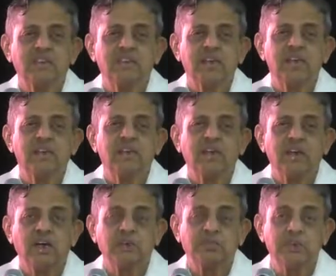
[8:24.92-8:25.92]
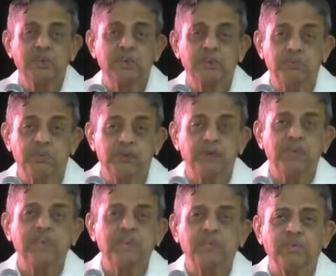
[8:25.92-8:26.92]
The husbands
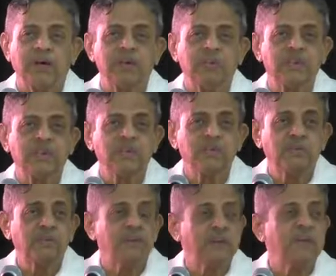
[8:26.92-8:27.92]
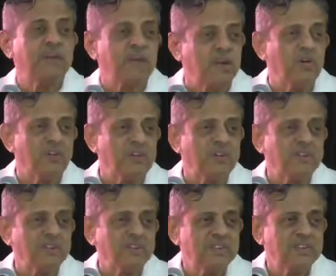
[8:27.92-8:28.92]
hitting the wives was very, very
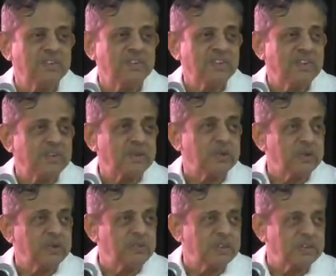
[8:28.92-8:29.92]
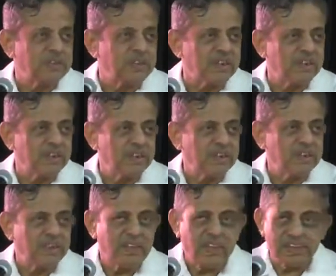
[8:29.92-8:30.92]
common. That used to be the thing.
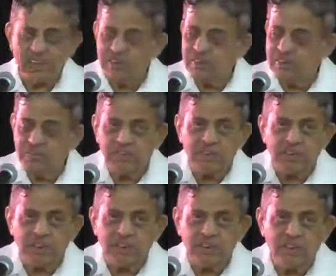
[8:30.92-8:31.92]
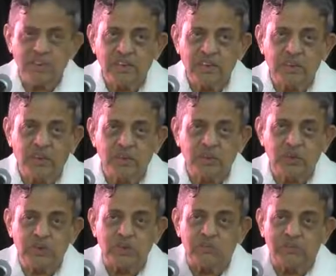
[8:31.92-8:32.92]
Then you were in the
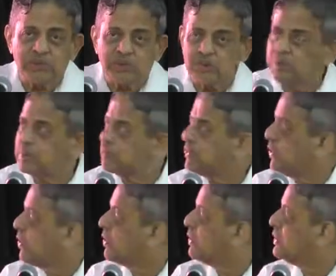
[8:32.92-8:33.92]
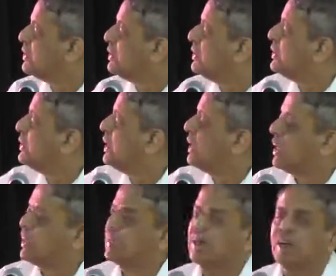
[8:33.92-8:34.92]
Asuri Sampat was much more. Then
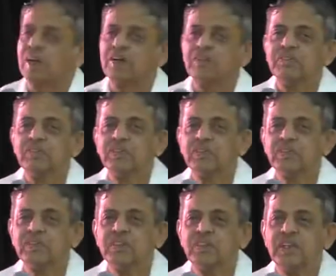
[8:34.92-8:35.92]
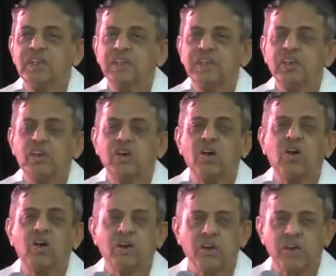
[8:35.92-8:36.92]
Ajnana, that is
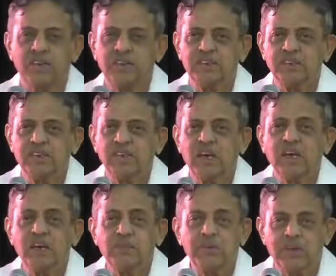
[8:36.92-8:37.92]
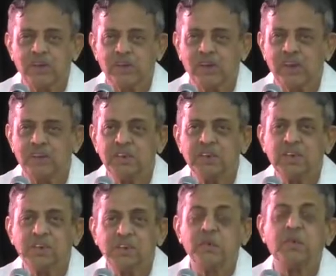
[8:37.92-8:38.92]
wrong knowledge, a limited knowledge,
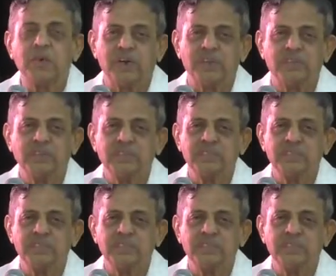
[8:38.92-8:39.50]
ignorance.